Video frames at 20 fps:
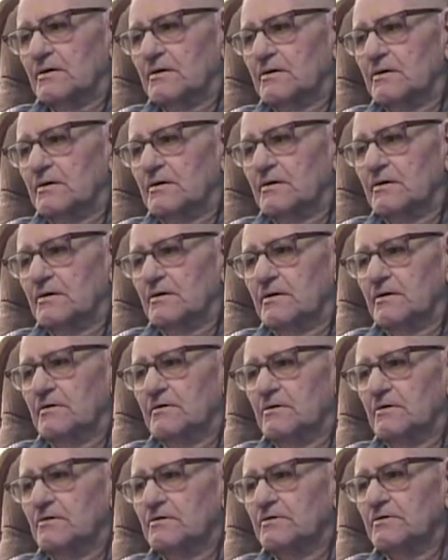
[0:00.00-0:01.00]
and
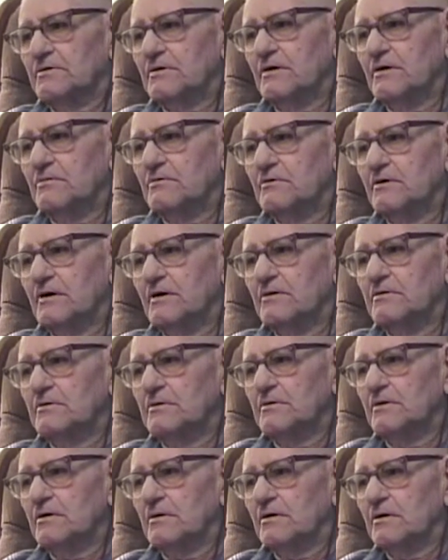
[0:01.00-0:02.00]
he'd always come around
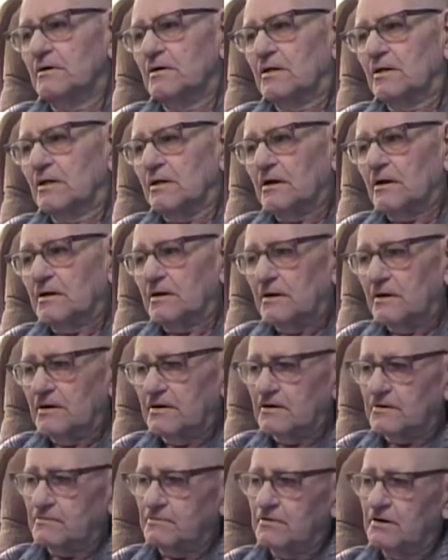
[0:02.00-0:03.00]
and
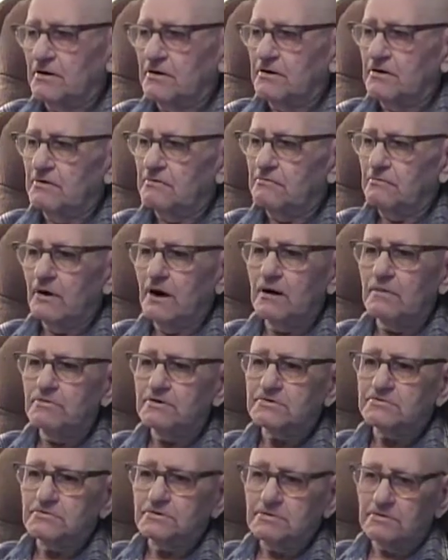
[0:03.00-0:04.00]
ask me,
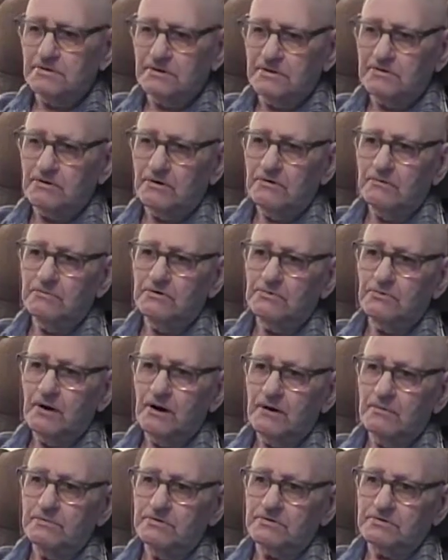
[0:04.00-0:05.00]
"Wobbit?" He called me
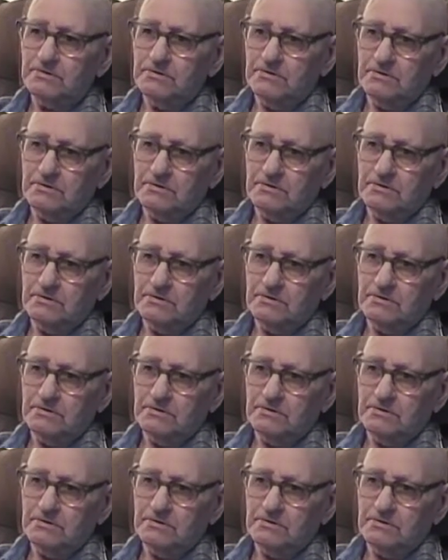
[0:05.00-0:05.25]
Wobbit.